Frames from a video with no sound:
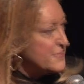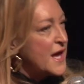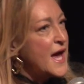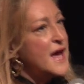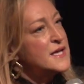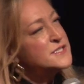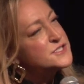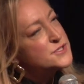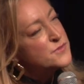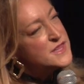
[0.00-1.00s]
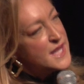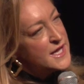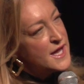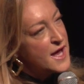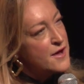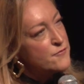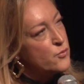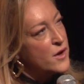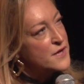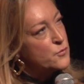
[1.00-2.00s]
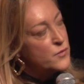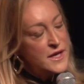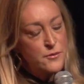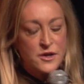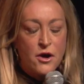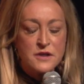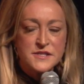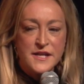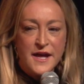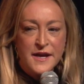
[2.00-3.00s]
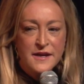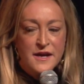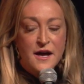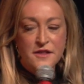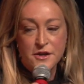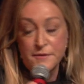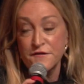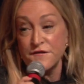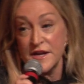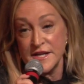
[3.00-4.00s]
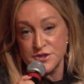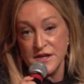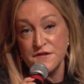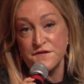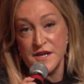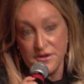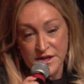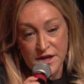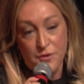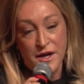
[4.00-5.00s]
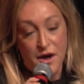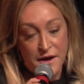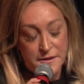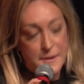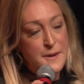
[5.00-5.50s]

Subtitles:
And so they have what we would call today a little bit of financial infidelity going on,